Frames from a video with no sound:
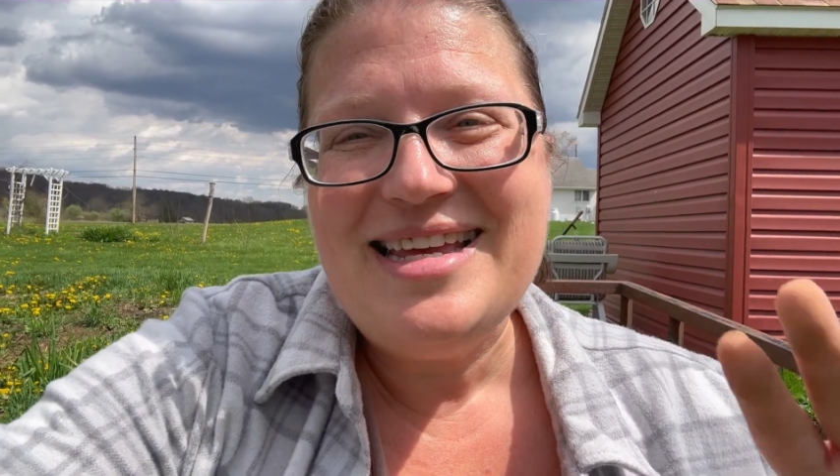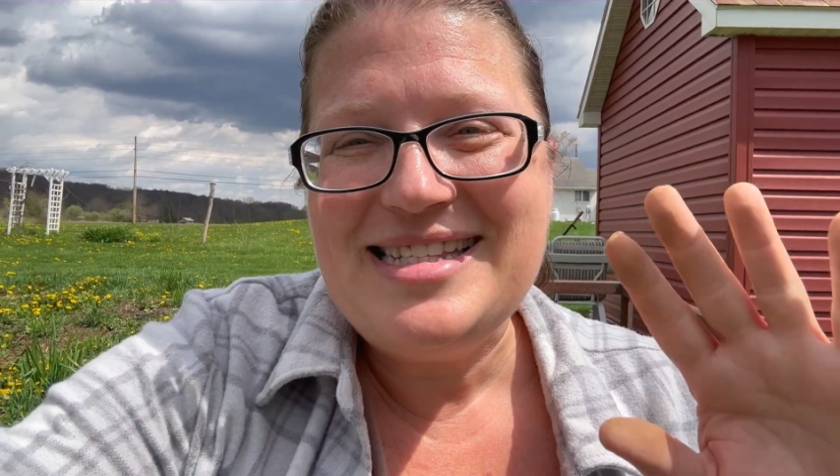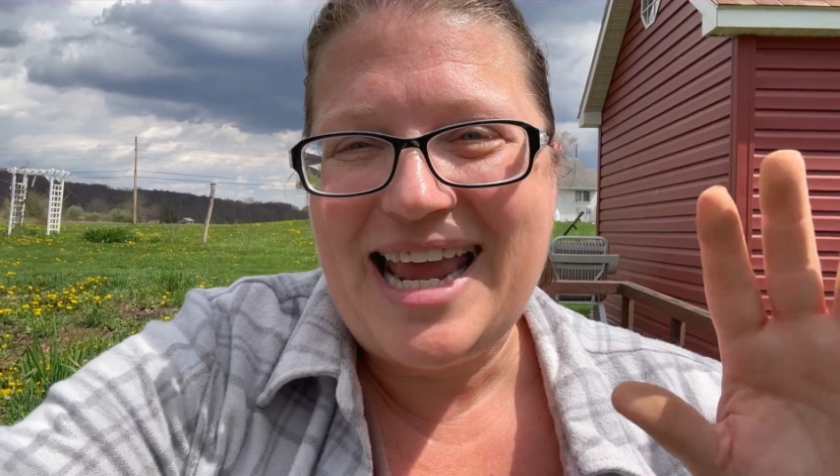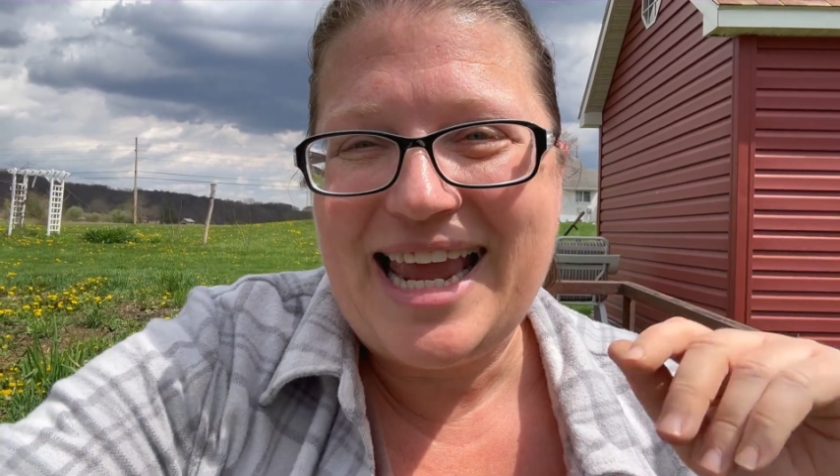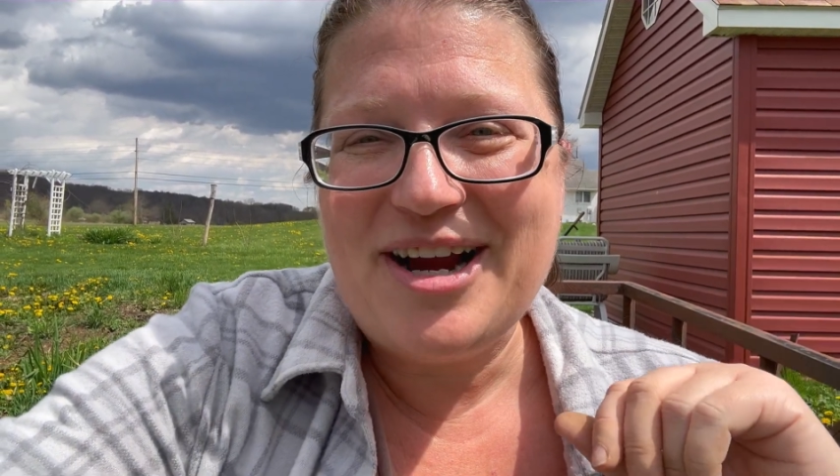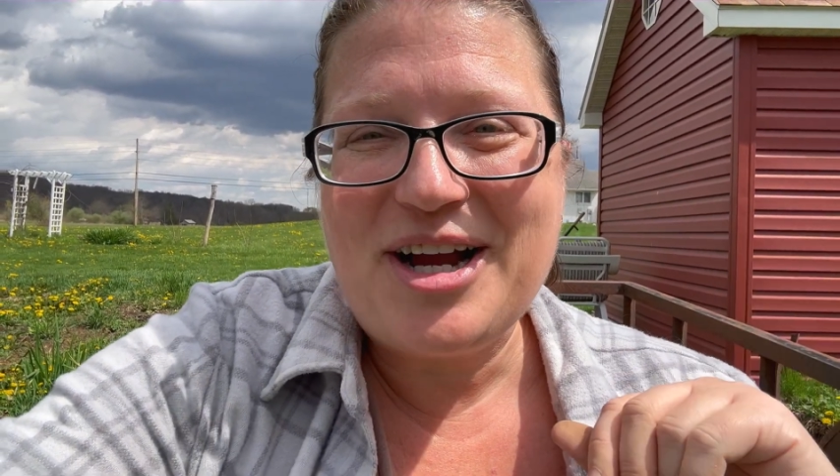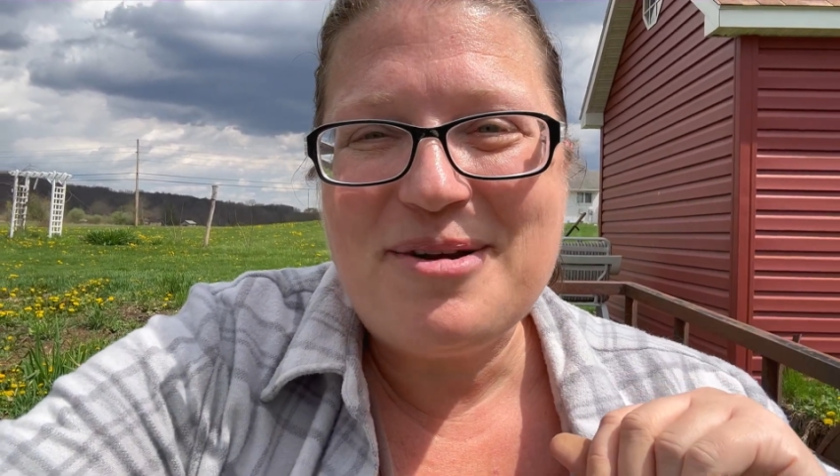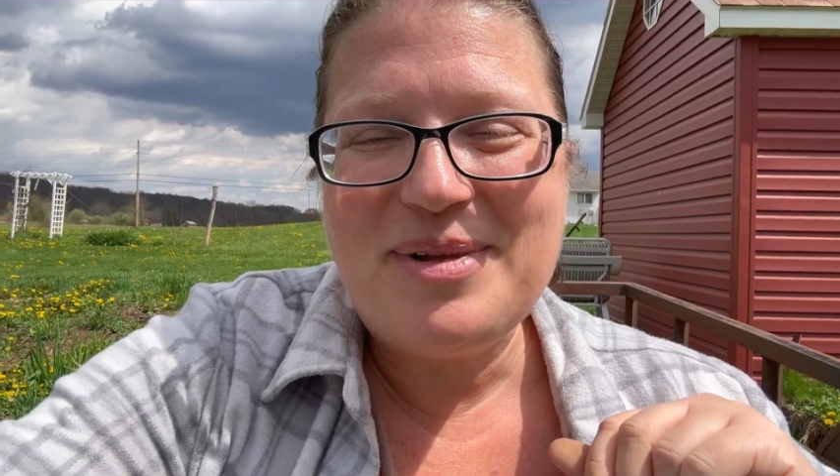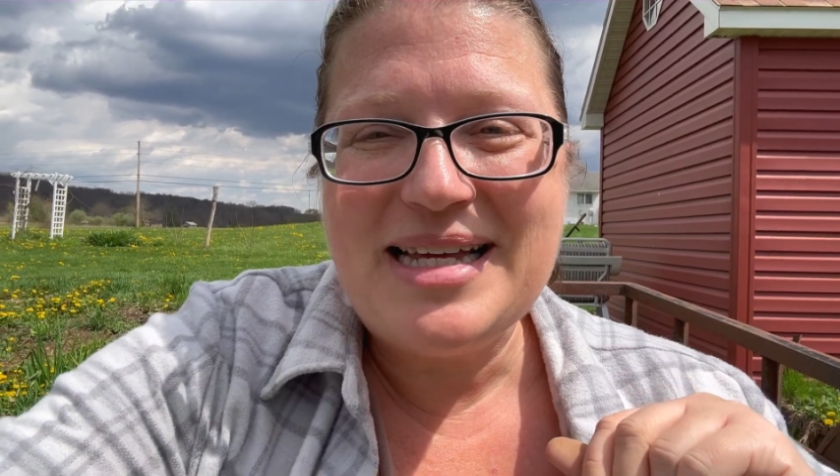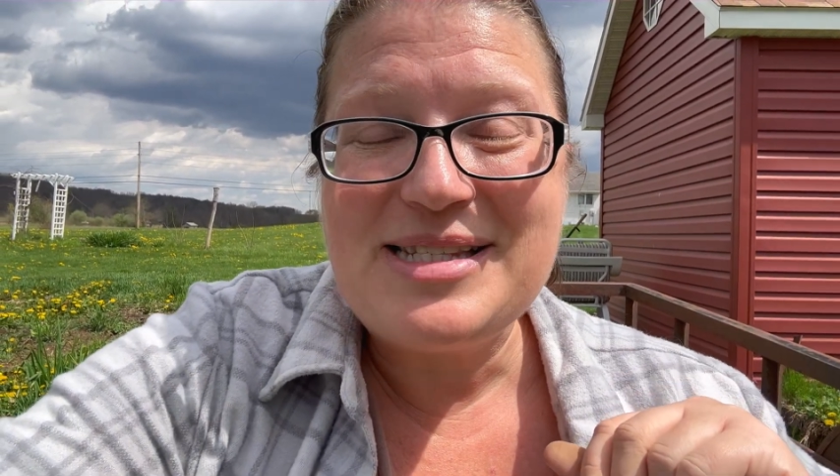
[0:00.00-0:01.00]
Take care,
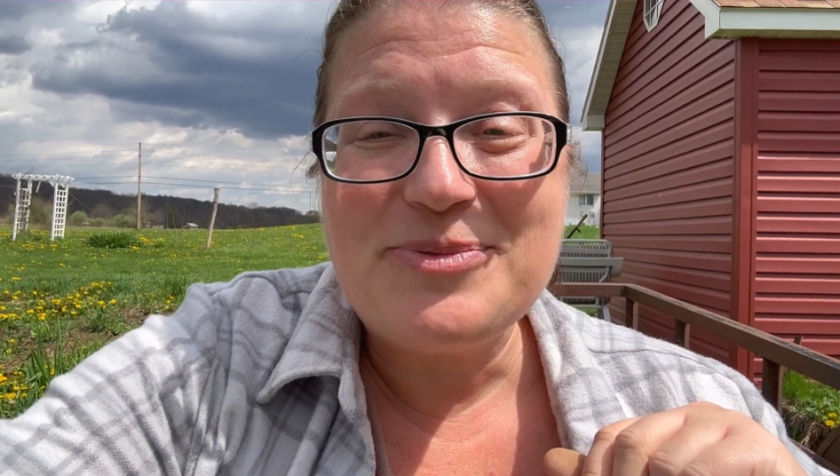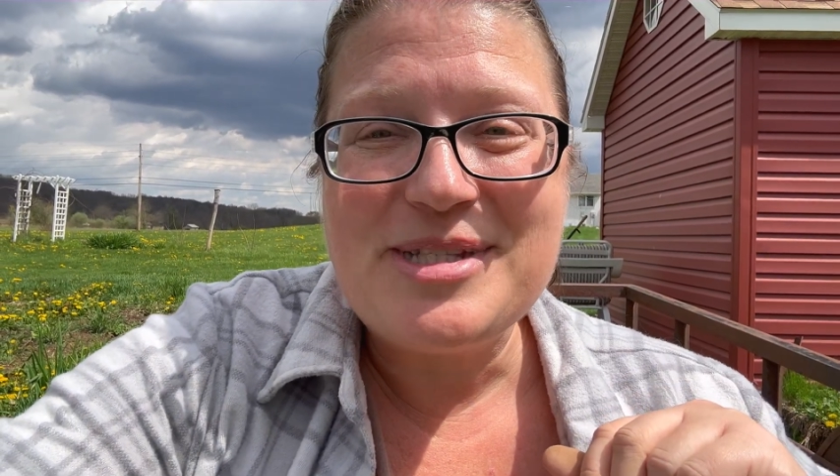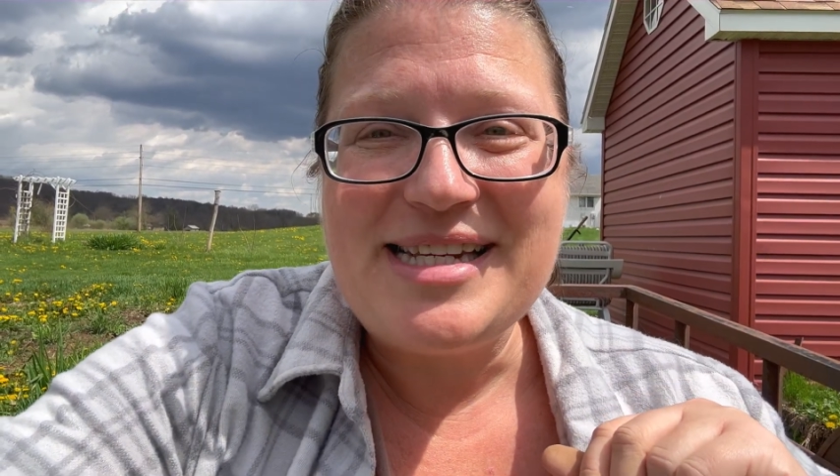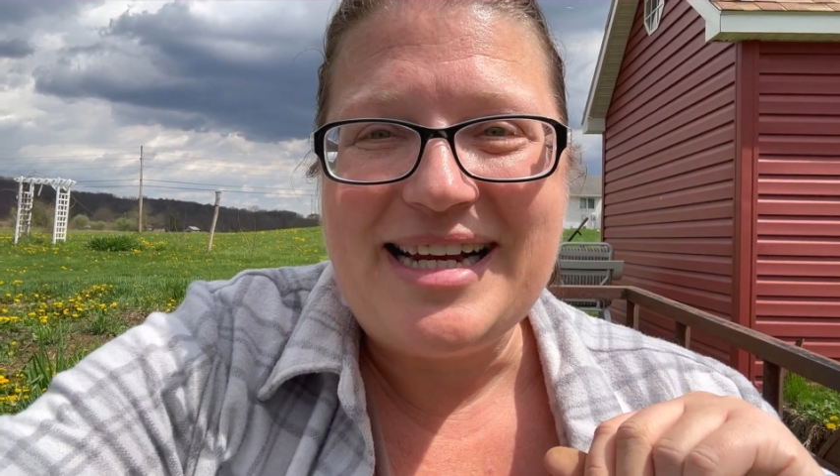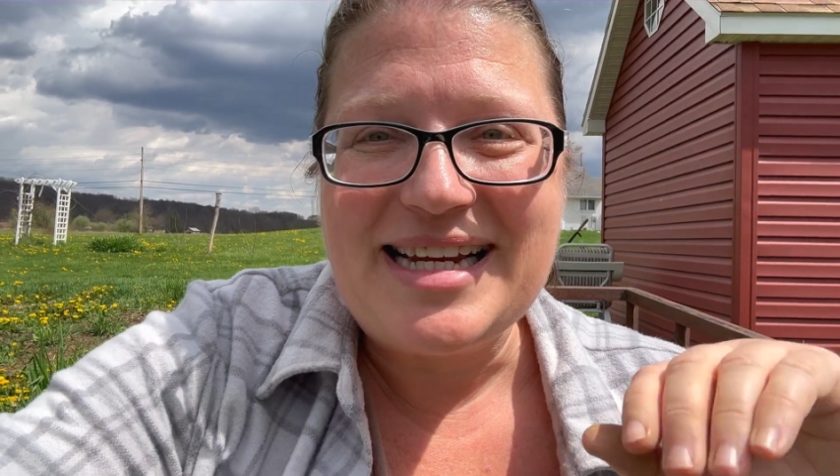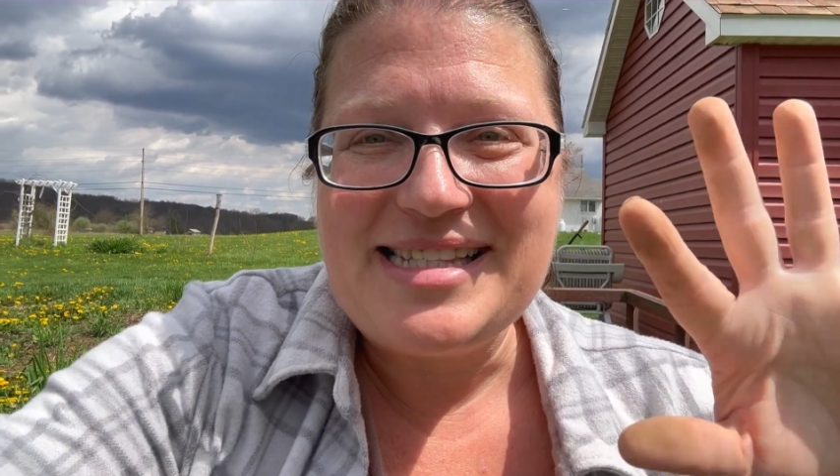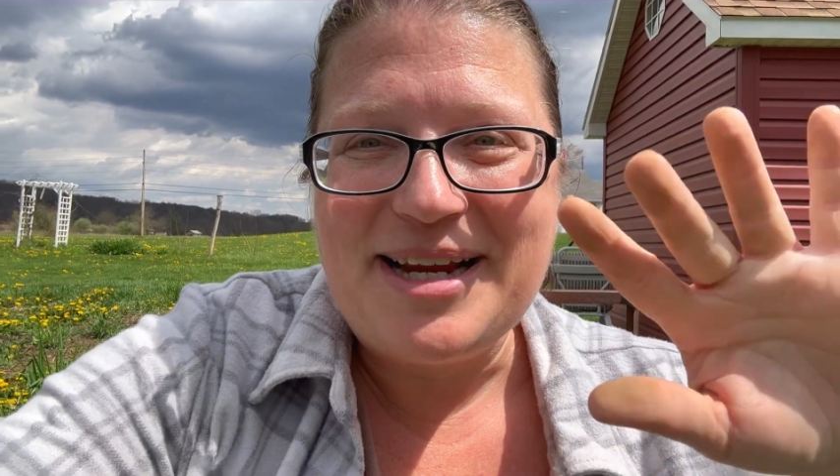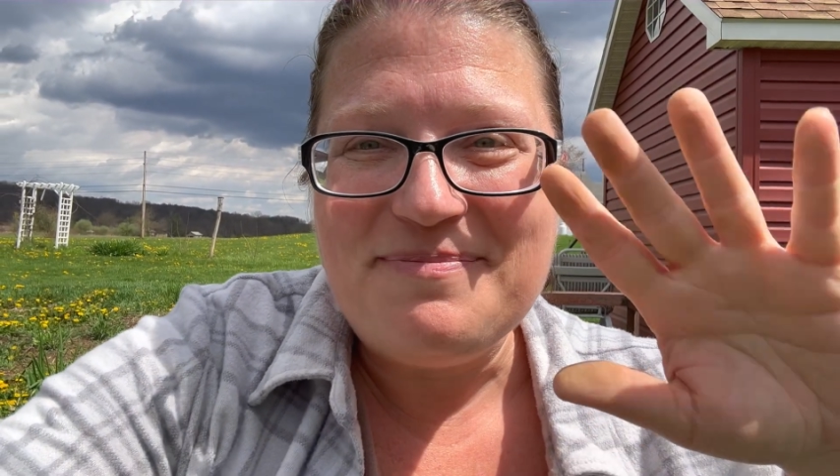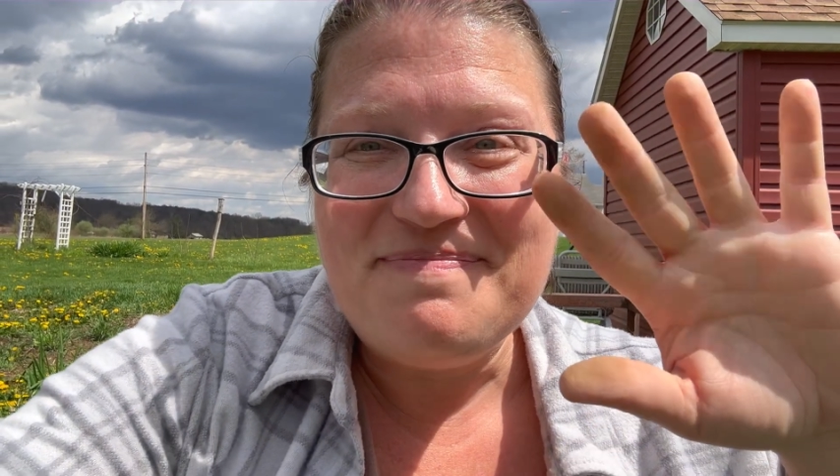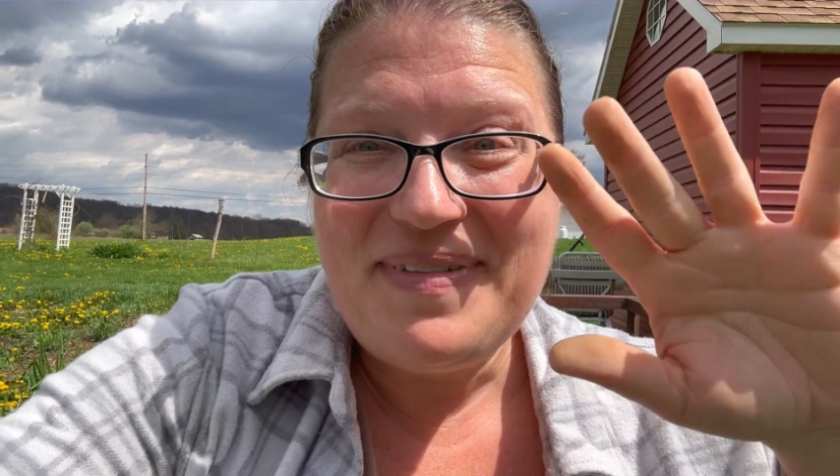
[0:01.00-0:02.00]
God bless. We'll see you next
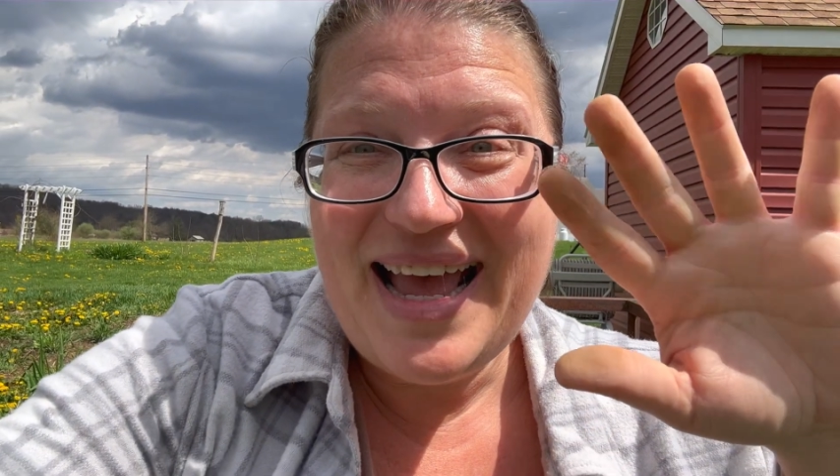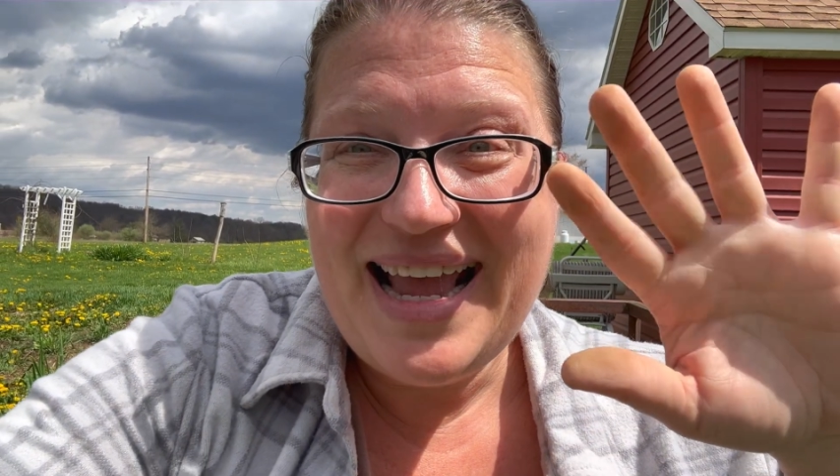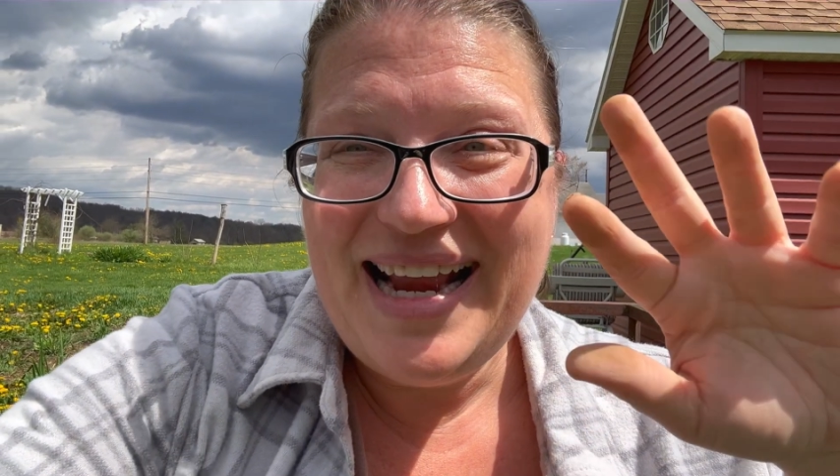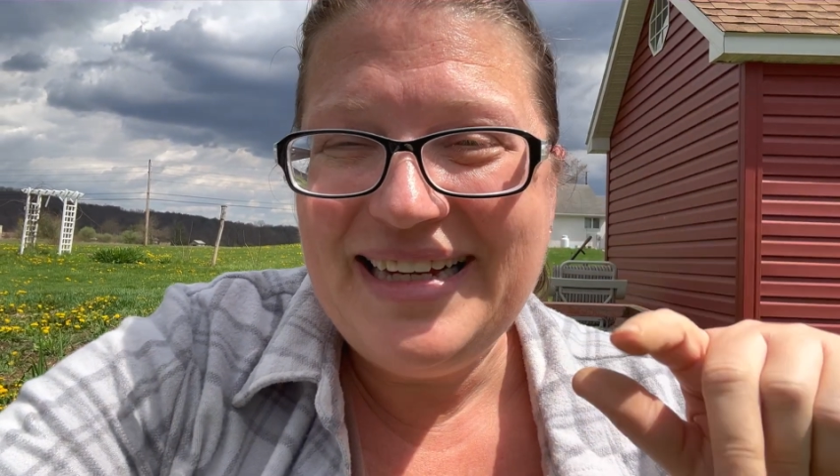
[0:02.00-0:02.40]
time. Bye.